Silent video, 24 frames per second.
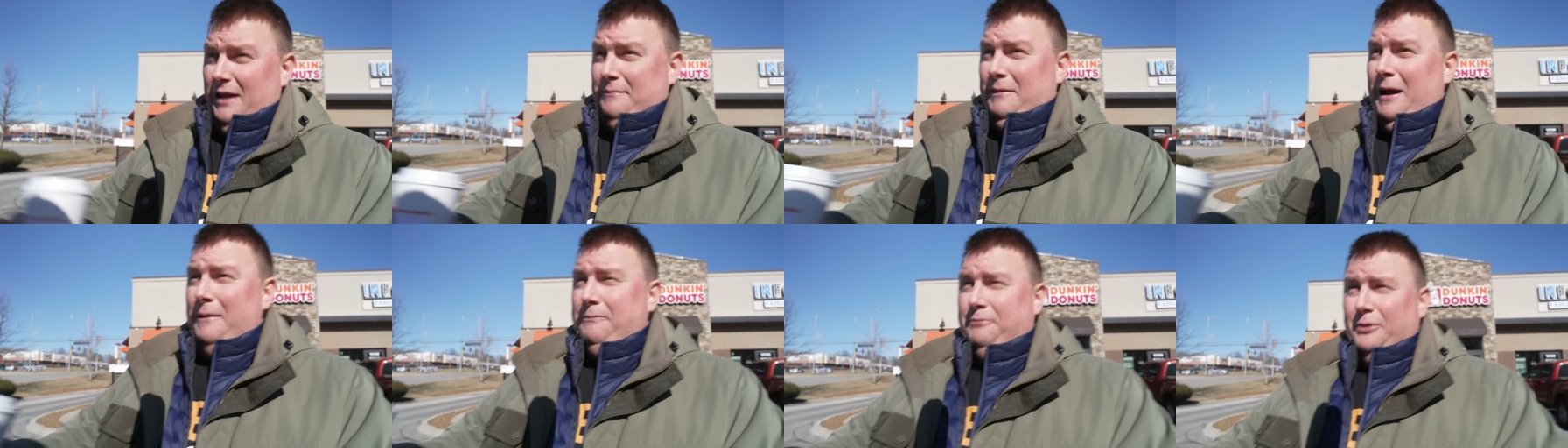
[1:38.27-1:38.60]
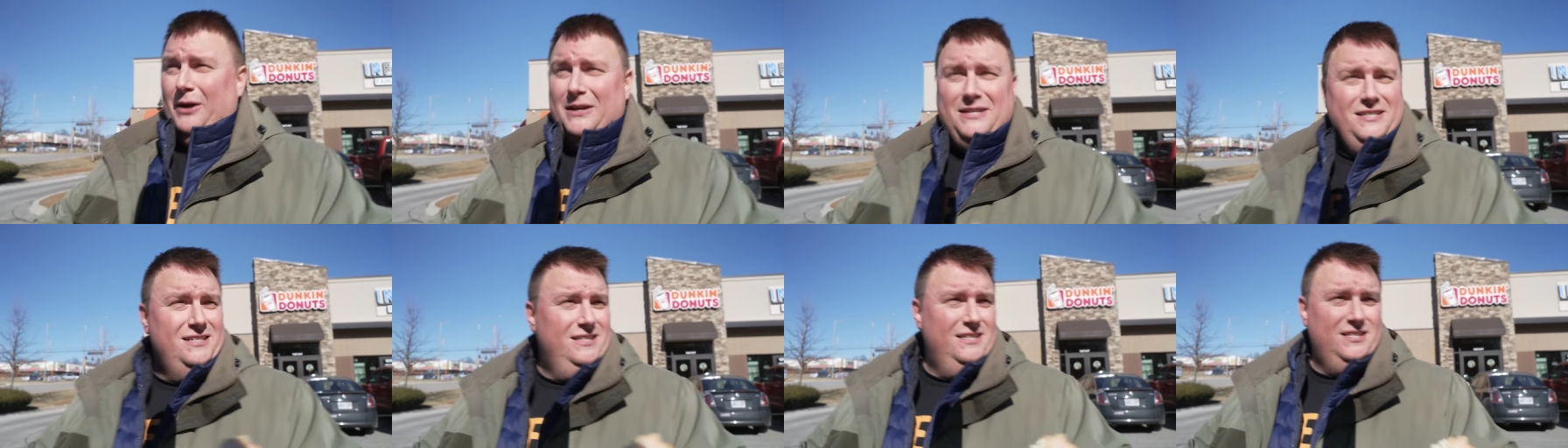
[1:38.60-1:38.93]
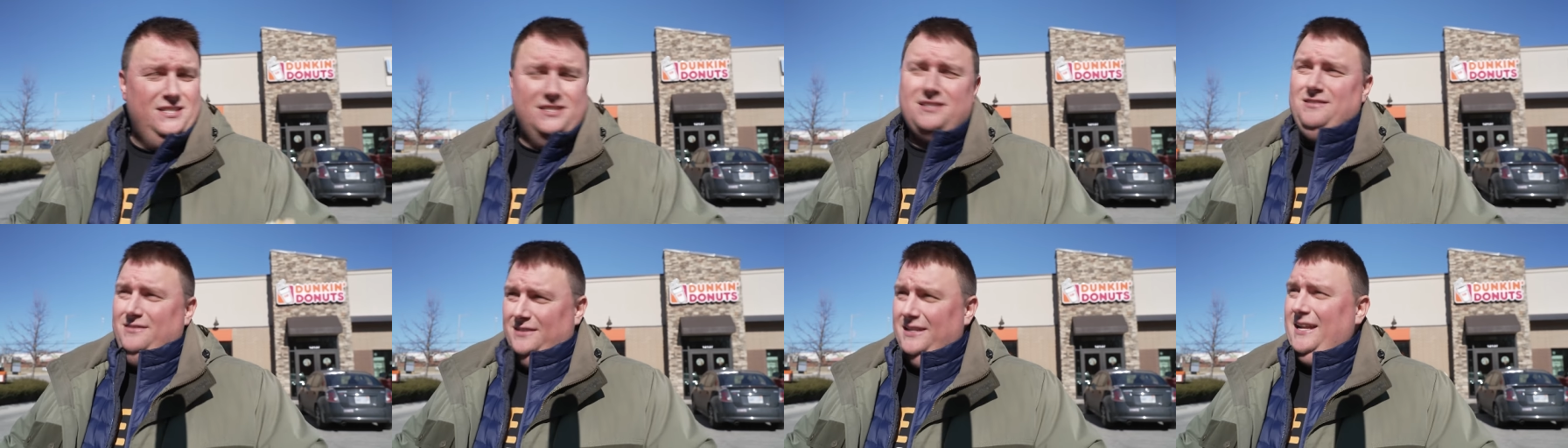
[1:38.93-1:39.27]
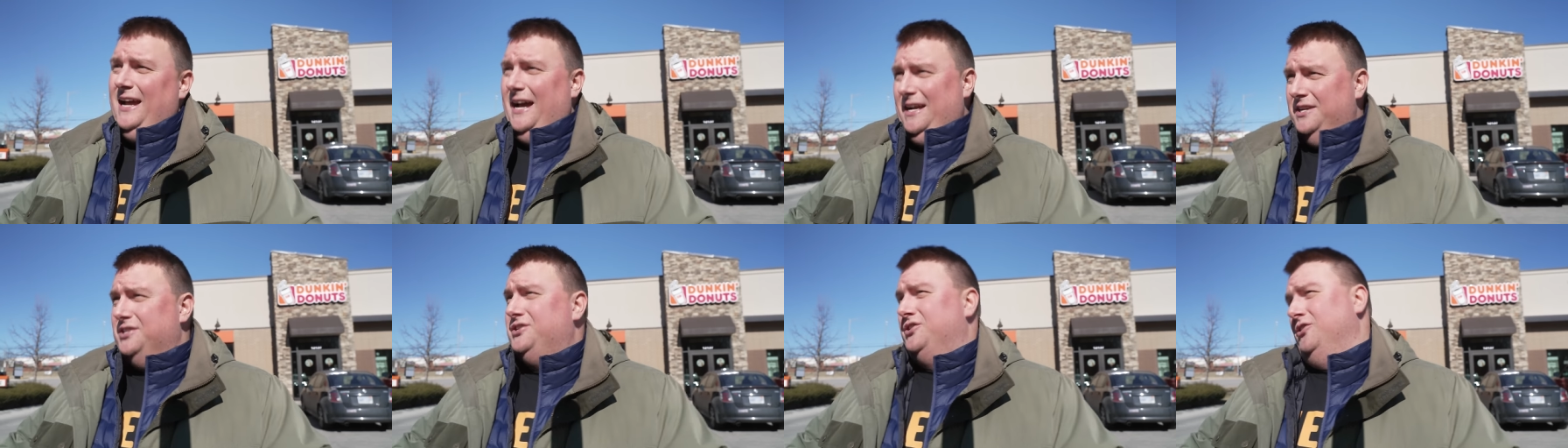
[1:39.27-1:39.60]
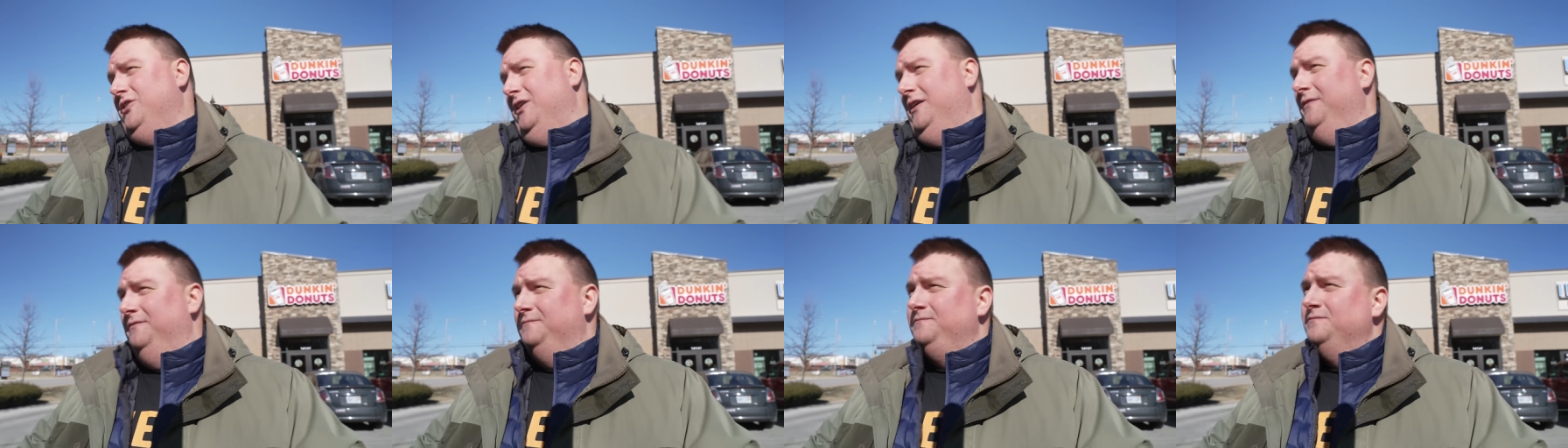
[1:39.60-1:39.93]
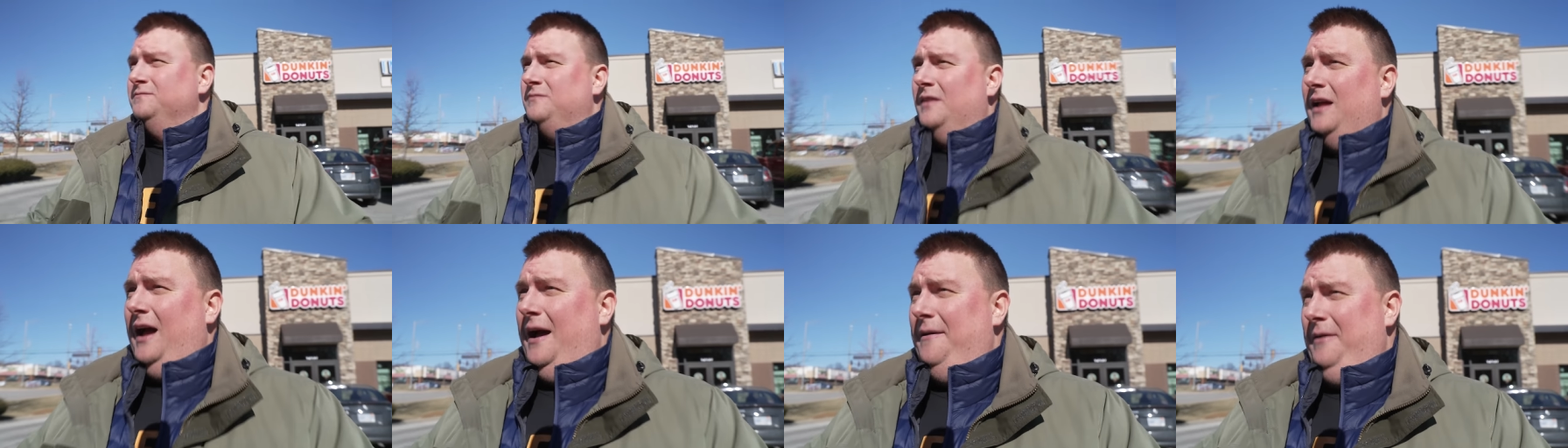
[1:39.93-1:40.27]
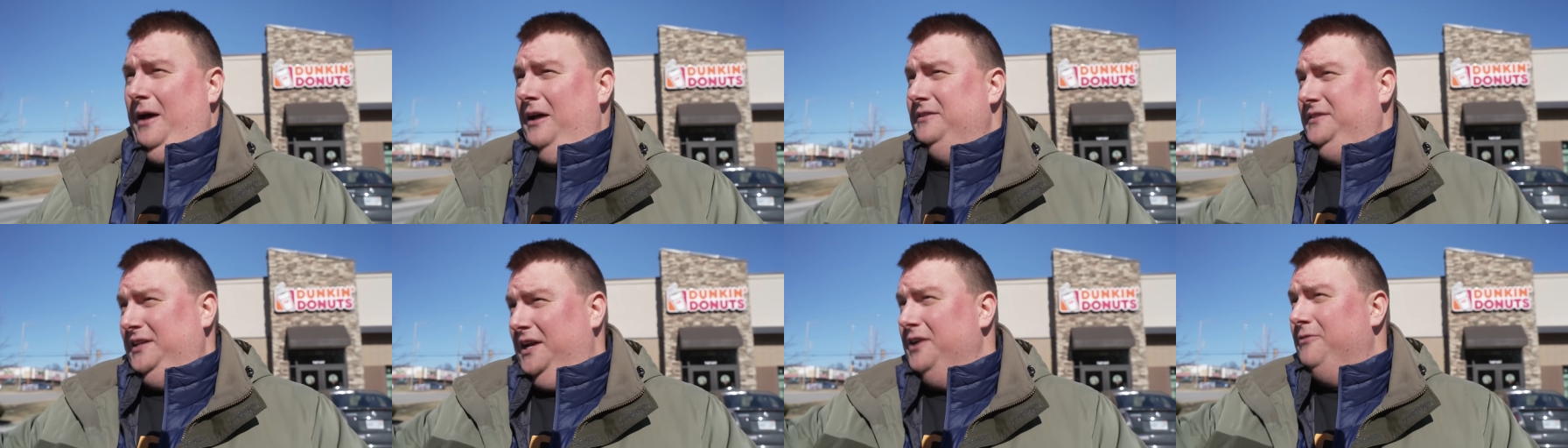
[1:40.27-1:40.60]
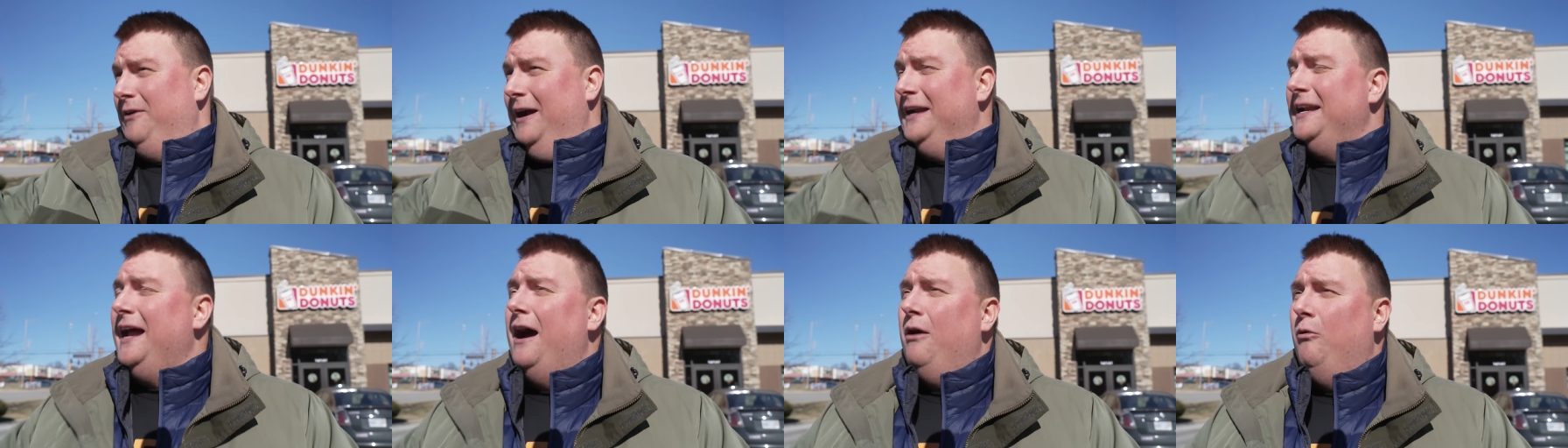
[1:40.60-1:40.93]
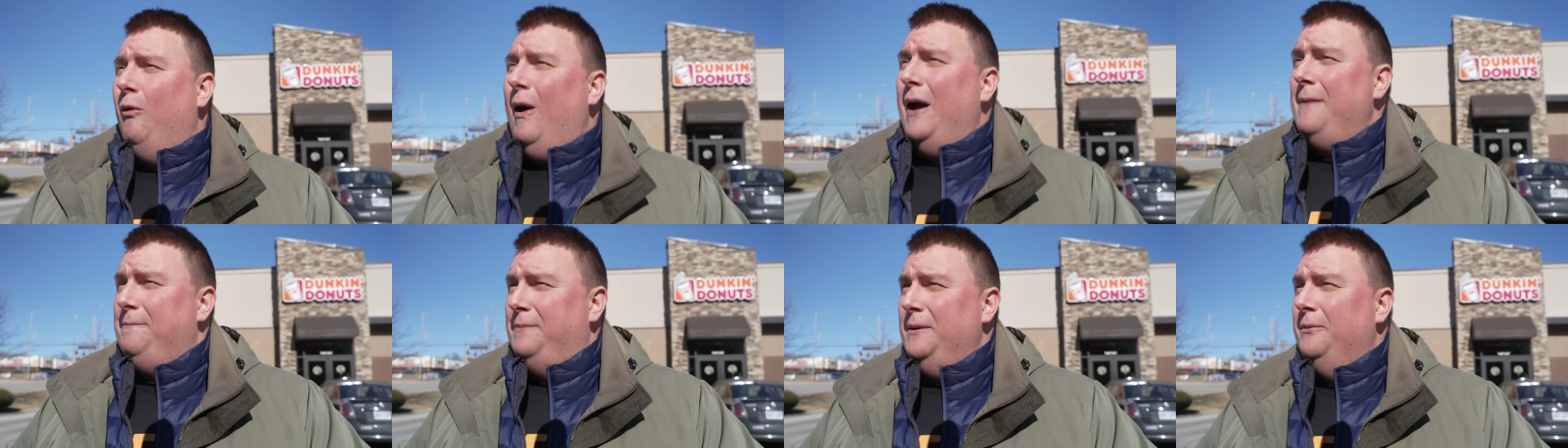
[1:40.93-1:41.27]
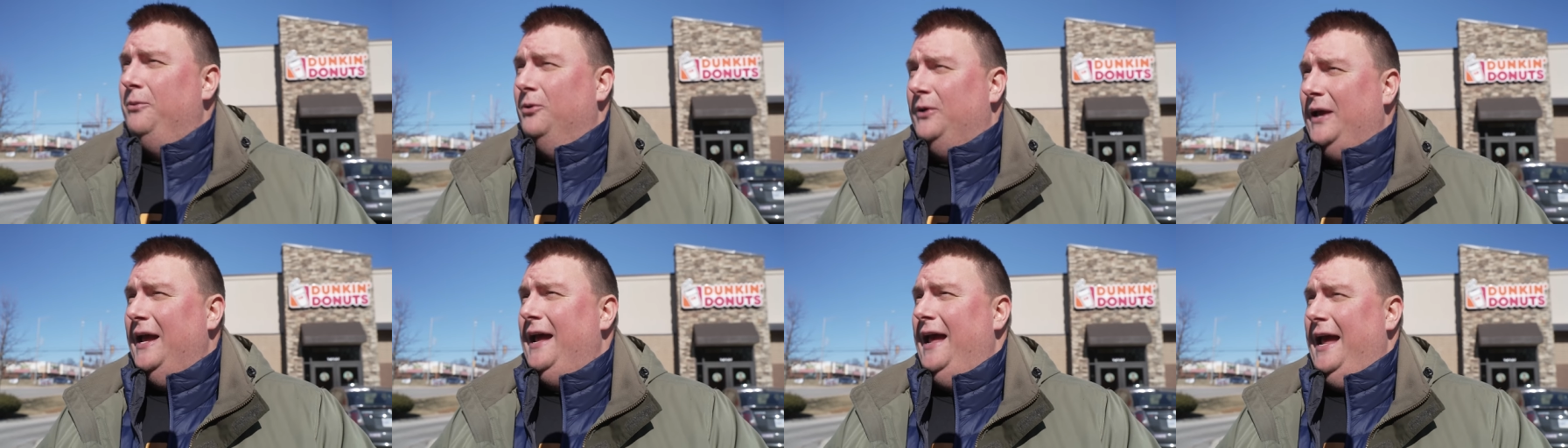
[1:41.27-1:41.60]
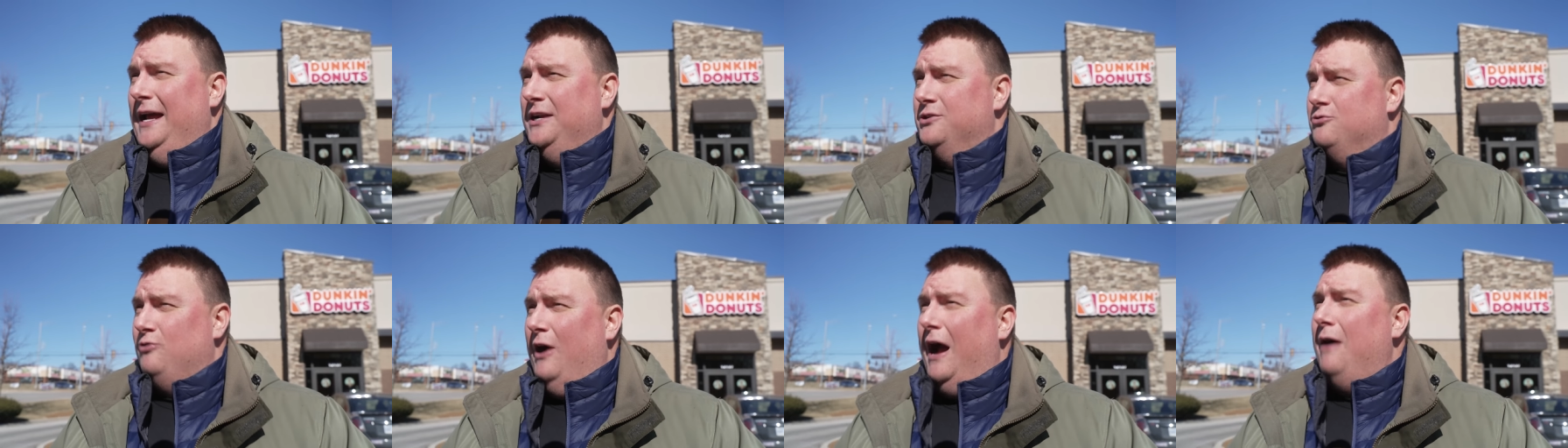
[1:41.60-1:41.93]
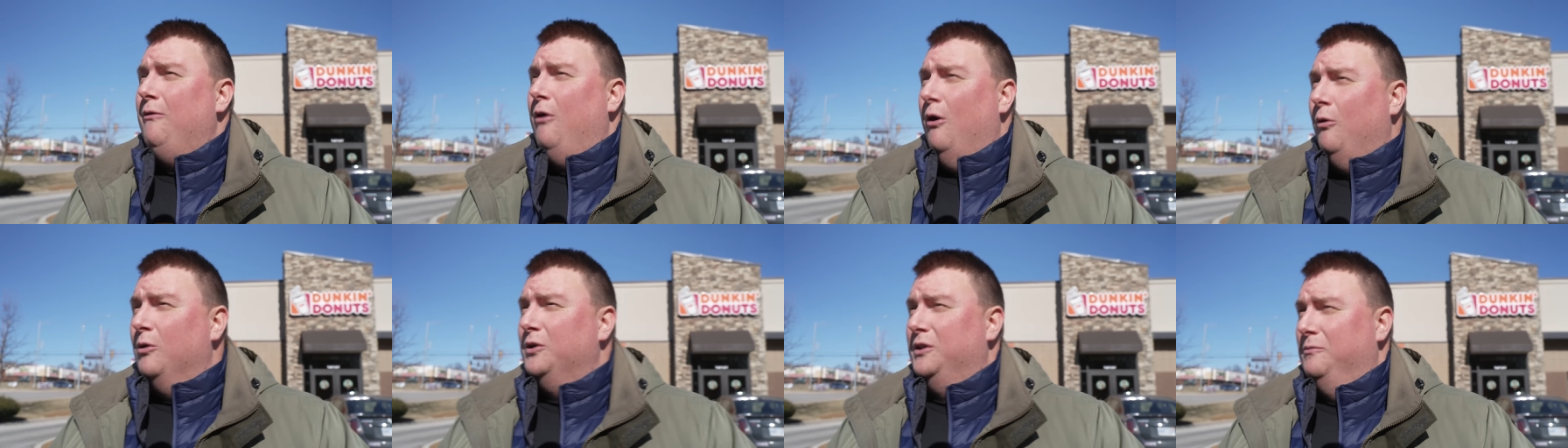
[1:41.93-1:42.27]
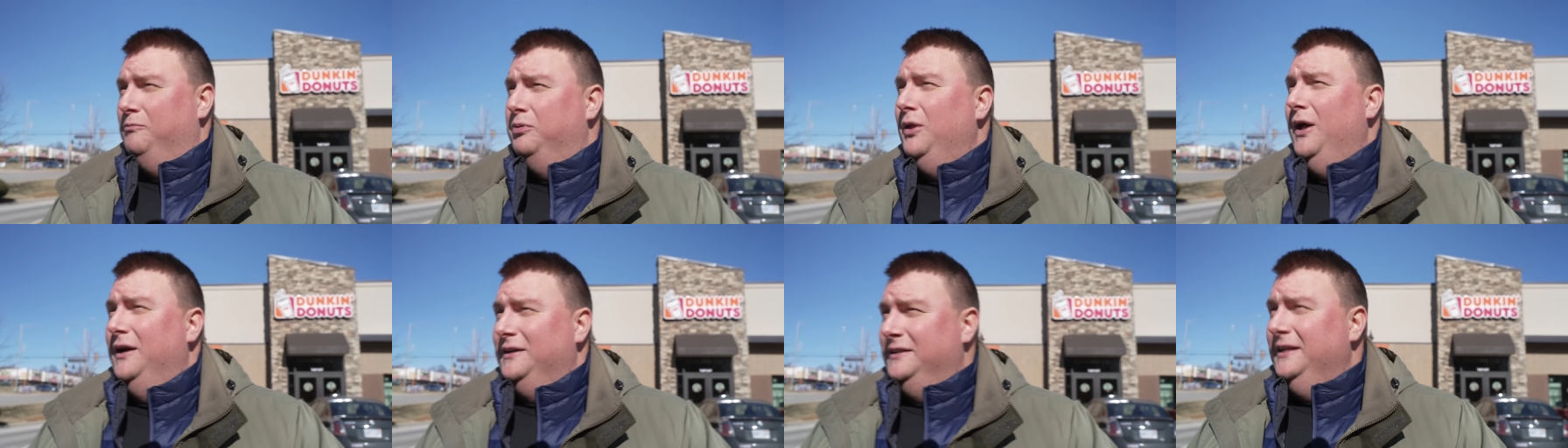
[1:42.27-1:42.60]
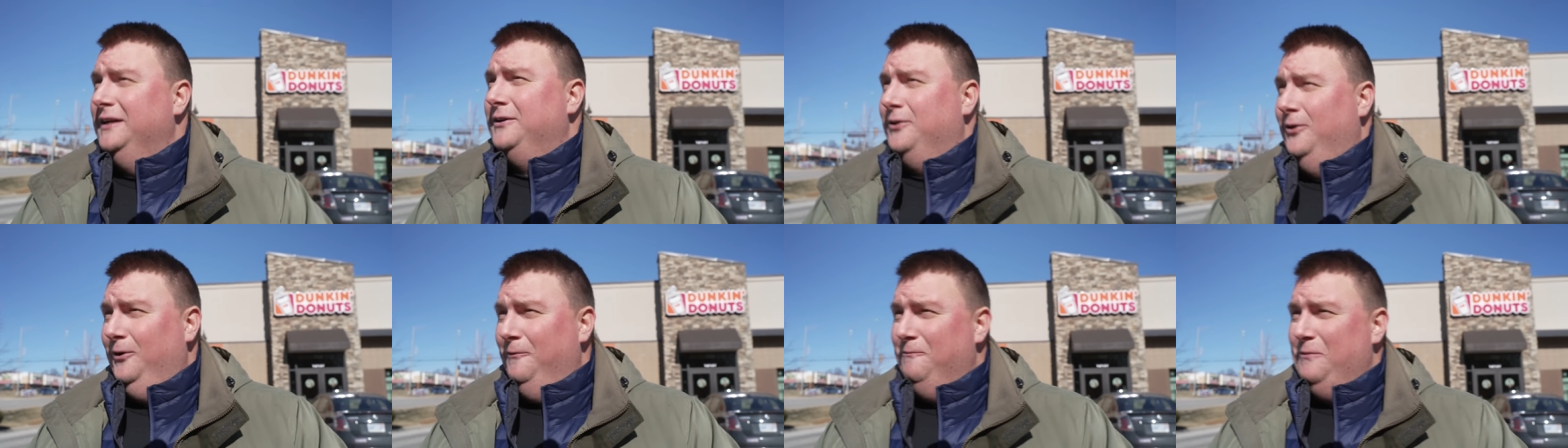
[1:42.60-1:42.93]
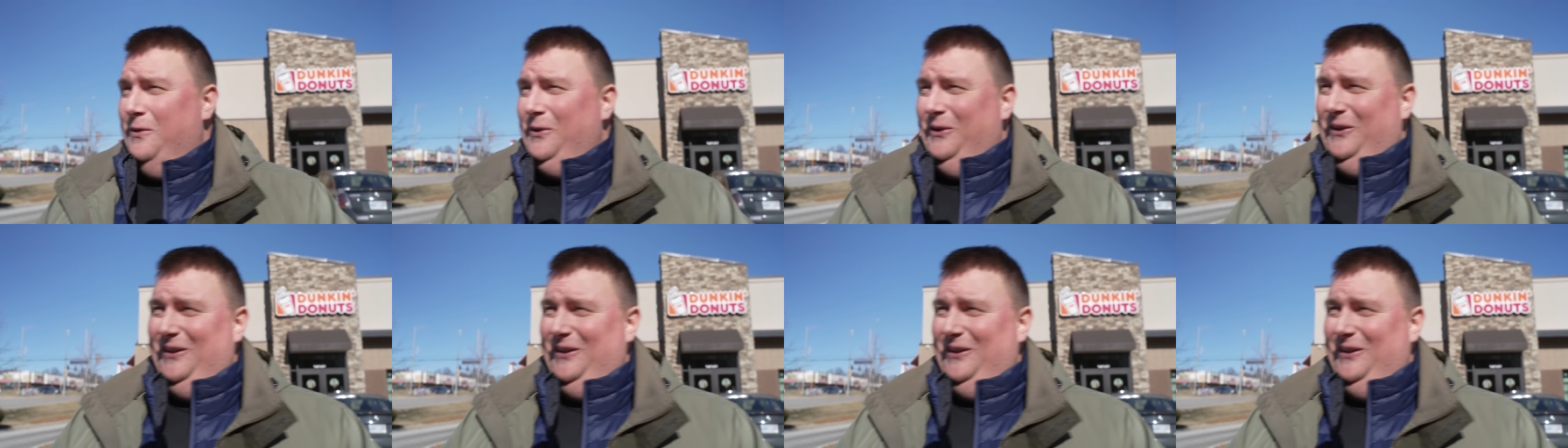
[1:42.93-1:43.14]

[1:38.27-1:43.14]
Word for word: Am I prejudiced? Yeah, sure. I'll tell you right now, white people can't hang drywall with a plug nickel.